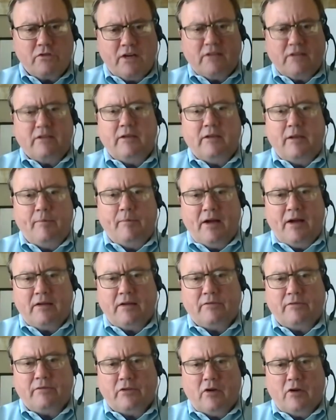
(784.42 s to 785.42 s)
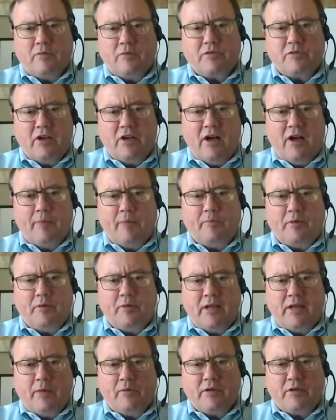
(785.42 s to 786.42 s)
the amount of alarms you got, but they
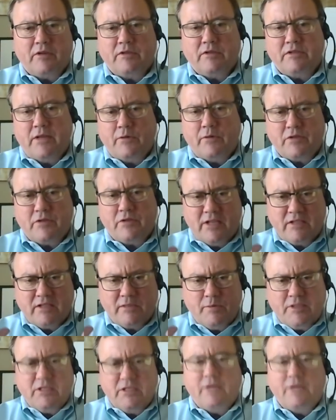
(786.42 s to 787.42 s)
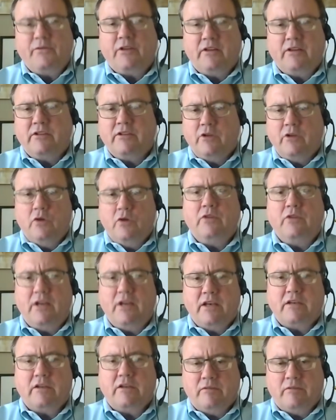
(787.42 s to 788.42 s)
were sent specifically to who
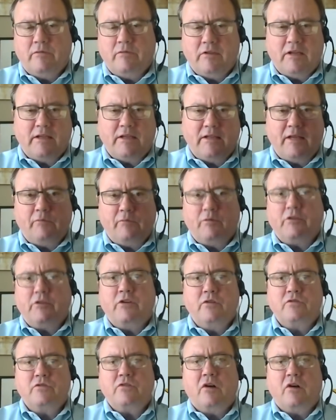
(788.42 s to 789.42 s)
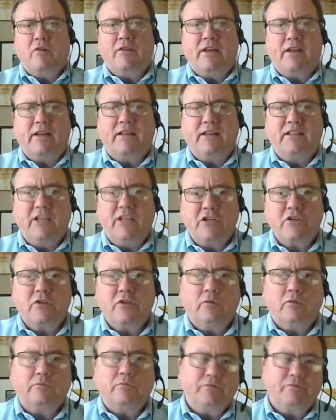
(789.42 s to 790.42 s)
needed it, and it reduced all that
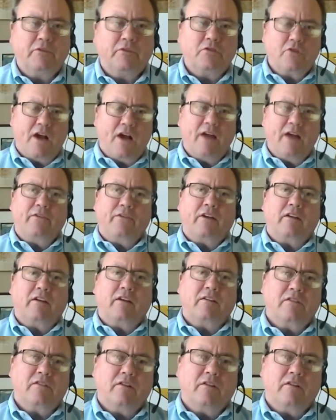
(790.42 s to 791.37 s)
additional traffic. So